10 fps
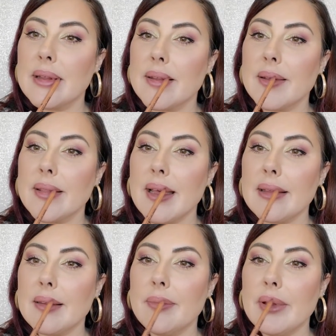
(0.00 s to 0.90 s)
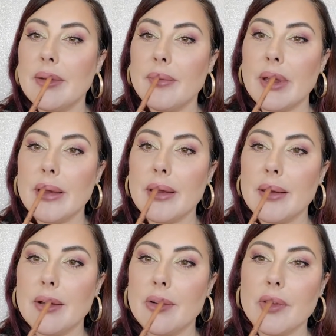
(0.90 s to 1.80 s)
So that's been my
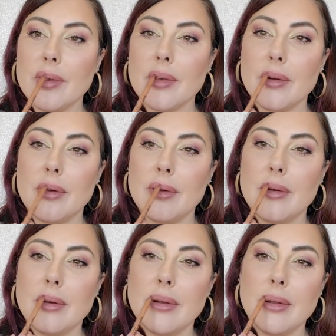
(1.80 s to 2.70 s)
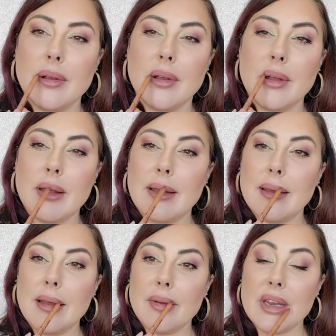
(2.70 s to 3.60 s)
go-to.
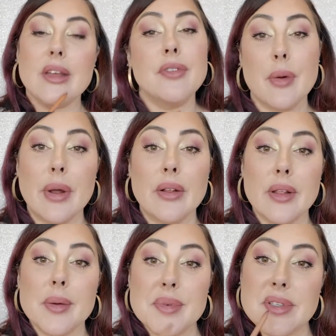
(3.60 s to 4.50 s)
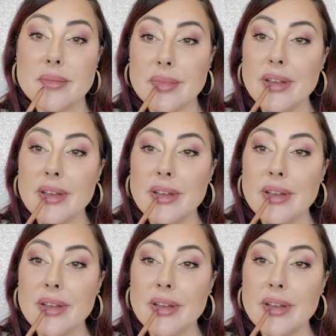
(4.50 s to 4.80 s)
I mean, if I wear lips.